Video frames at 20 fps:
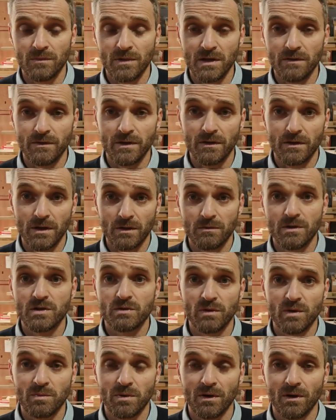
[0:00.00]
Even if there
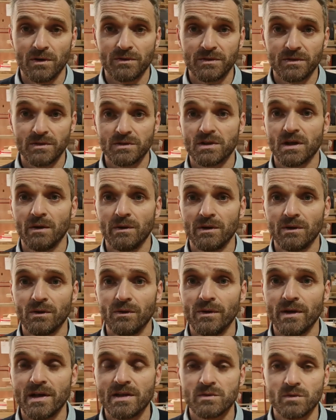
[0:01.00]
is replanting that's going
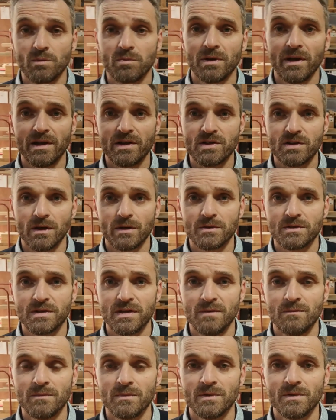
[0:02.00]
on there to replenish those
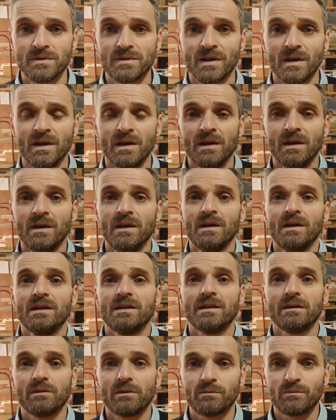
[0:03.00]
timbers,
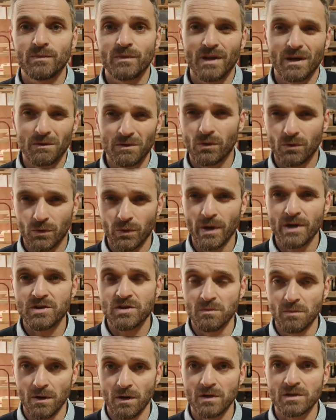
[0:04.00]
there are
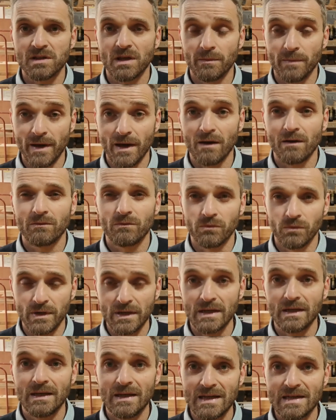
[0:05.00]
question marks about
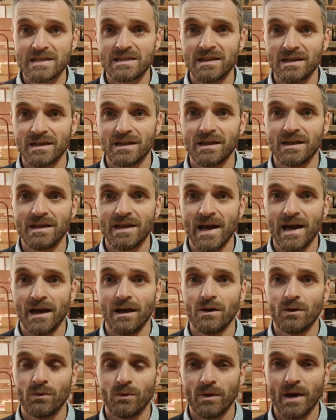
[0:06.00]
realistically
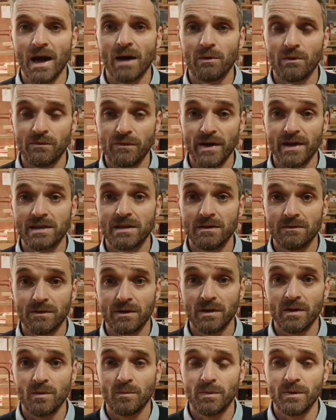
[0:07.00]
how
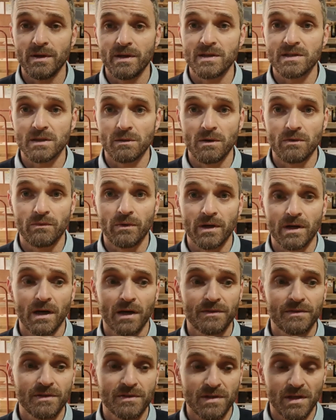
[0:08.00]
effective can it be. So if we're
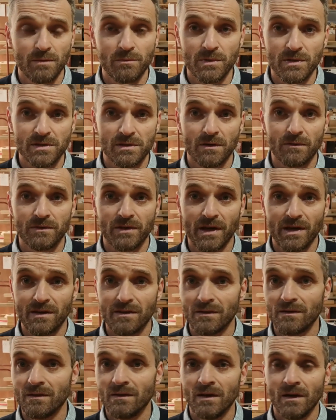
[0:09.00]
cutting timbers that have
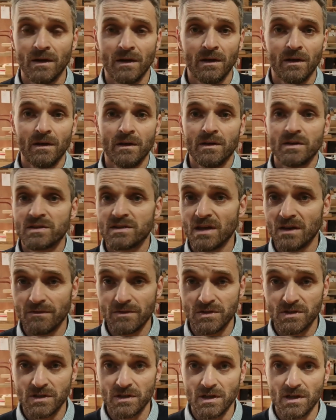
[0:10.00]
taken
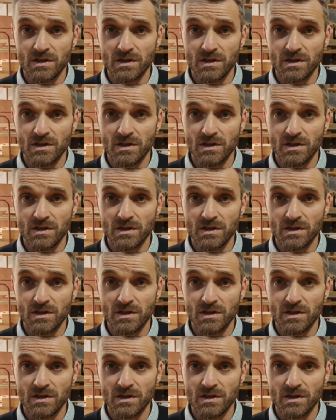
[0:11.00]
70